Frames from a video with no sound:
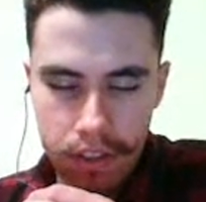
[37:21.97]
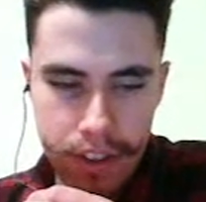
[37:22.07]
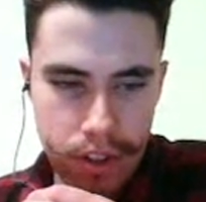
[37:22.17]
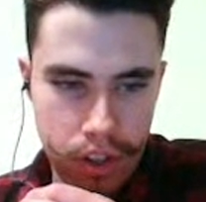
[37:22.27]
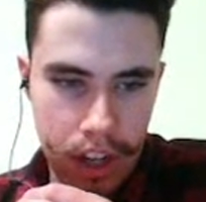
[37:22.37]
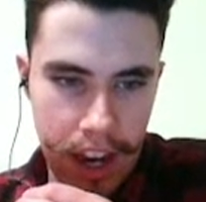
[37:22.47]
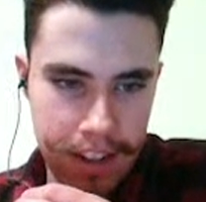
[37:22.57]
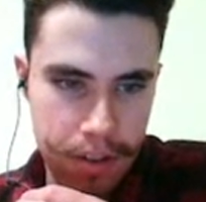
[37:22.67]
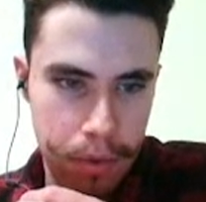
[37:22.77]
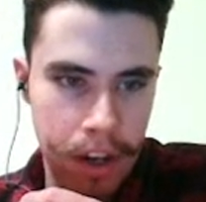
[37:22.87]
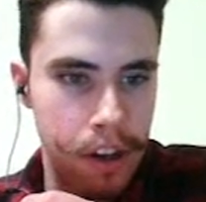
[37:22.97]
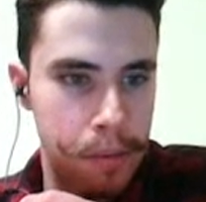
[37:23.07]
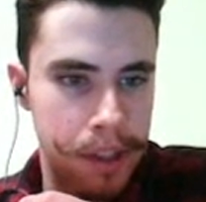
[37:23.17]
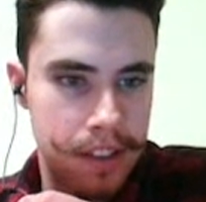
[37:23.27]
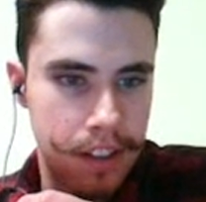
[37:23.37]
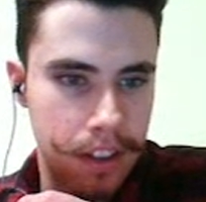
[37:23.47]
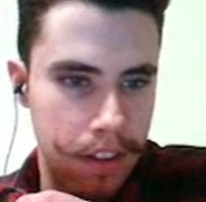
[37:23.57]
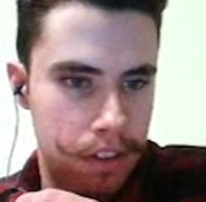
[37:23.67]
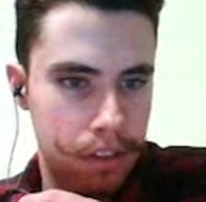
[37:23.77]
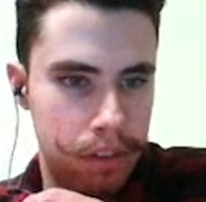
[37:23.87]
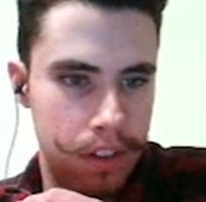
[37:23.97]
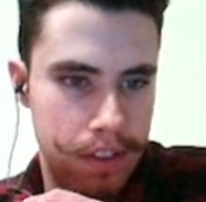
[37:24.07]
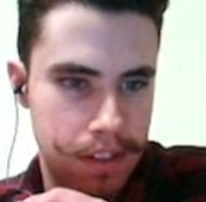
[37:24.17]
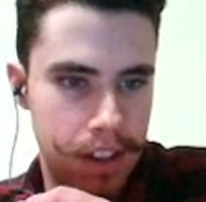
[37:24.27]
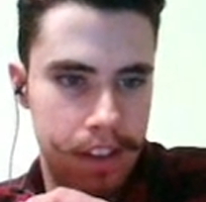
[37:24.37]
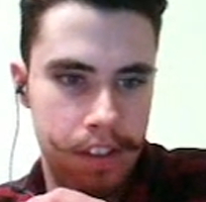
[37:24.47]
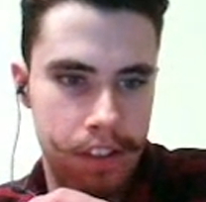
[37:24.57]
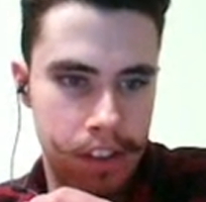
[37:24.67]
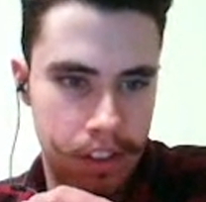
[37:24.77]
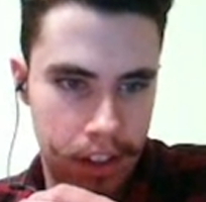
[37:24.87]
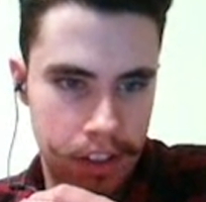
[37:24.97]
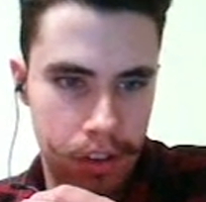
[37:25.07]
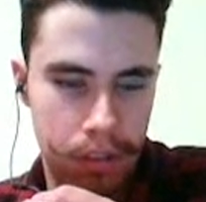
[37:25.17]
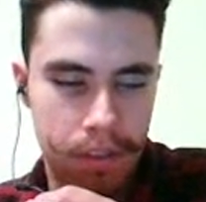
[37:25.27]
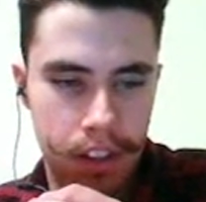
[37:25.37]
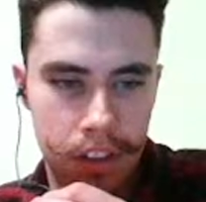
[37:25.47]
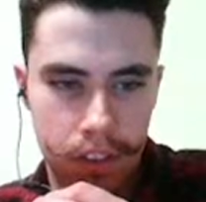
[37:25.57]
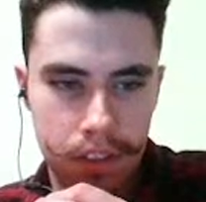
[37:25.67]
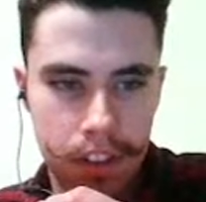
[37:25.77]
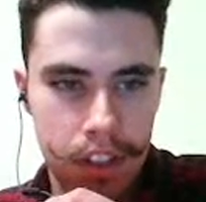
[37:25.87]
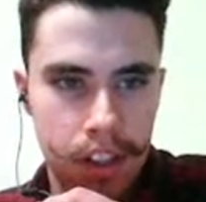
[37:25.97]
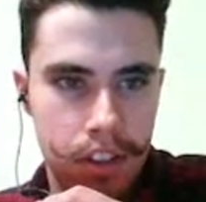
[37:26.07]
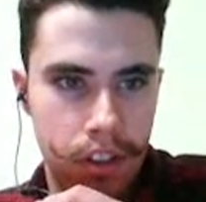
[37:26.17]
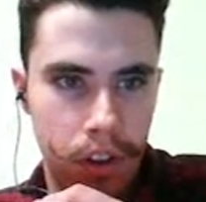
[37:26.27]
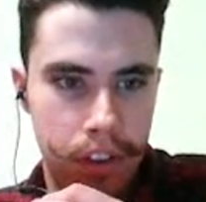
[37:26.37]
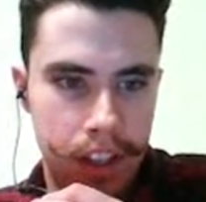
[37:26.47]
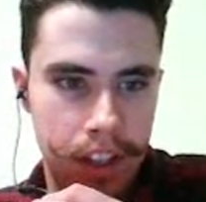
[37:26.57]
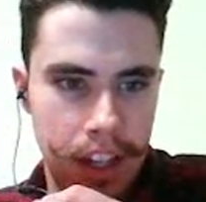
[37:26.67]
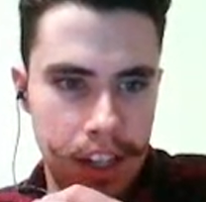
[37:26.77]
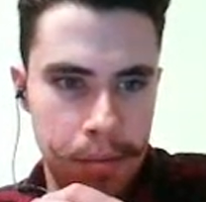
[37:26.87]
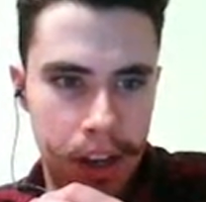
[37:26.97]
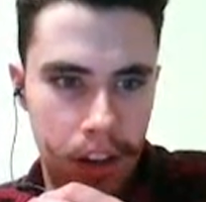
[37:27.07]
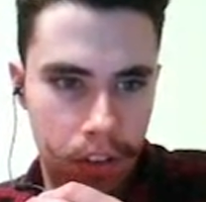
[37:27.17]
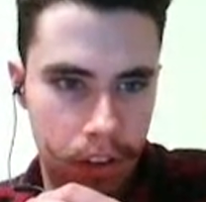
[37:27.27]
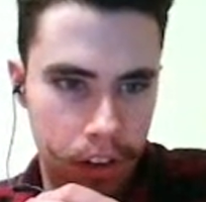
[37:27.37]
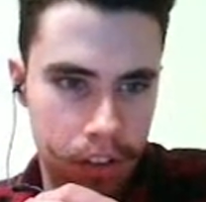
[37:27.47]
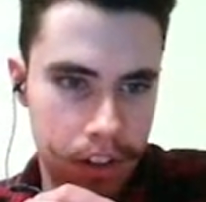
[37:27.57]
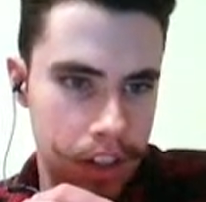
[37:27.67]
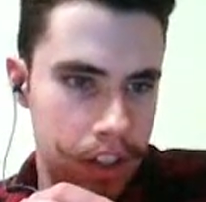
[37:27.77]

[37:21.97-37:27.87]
futurecast radar basically through this. Yeah, they do. They do. So the Canadian model here,